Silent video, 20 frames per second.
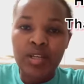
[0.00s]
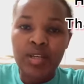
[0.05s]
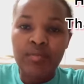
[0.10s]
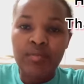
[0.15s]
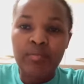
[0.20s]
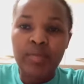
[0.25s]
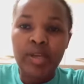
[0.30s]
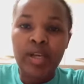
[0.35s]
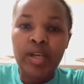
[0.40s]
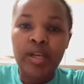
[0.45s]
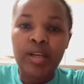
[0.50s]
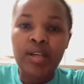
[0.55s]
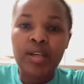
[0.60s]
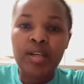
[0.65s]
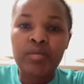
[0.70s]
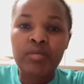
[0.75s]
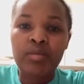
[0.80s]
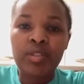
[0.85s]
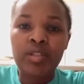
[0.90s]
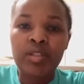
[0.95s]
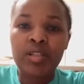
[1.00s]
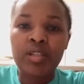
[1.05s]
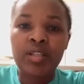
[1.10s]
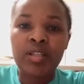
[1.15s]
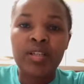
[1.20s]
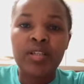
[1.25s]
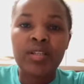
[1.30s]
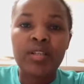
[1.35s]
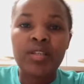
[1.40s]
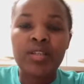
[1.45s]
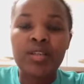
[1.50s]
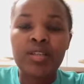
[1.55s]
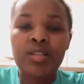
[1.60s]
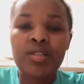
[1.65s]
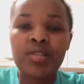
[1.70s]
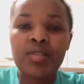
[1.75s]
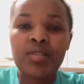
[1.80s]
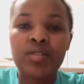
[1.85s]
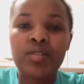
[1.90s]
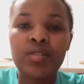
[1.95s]
Miha, Alhamdulillah, thanks
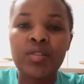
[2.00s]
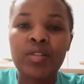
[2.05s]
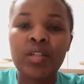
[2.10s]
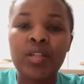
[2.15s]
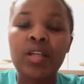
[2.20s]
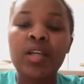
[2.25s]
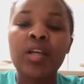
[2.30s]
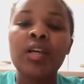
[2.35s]
to God.